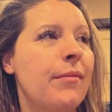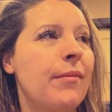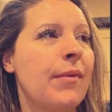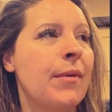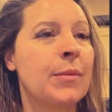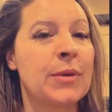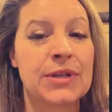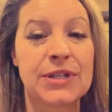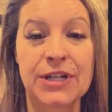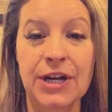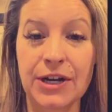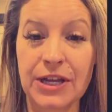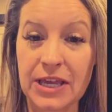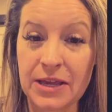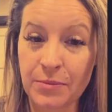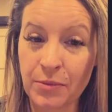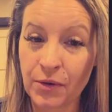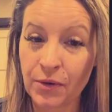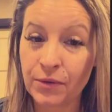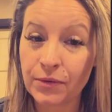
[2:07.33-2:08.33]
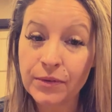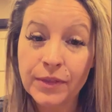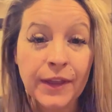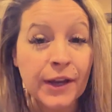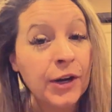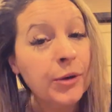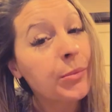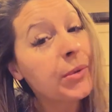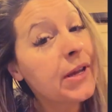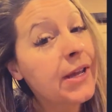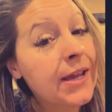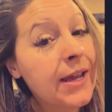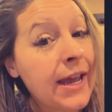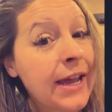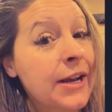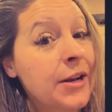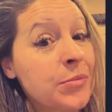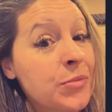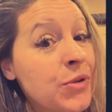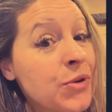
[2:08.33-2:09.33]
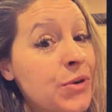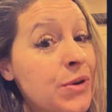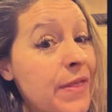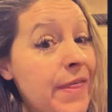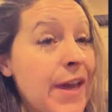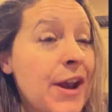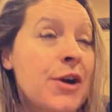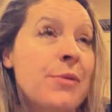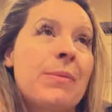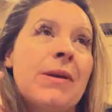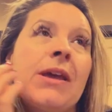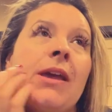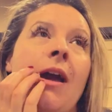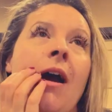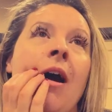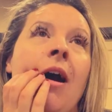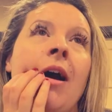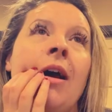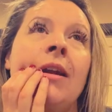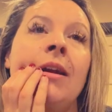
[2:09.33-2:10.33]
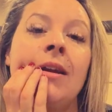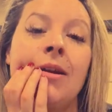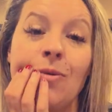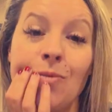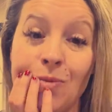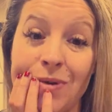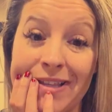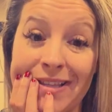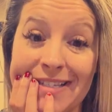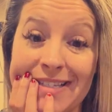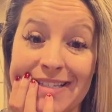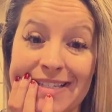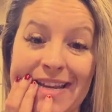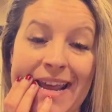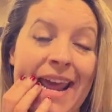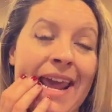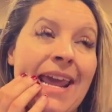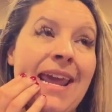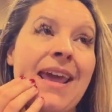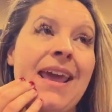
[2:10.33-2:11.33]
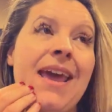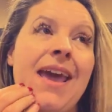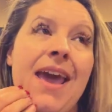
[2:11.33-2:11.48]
I'm gonna start chemotherapy and immunotherapy on Wednesday.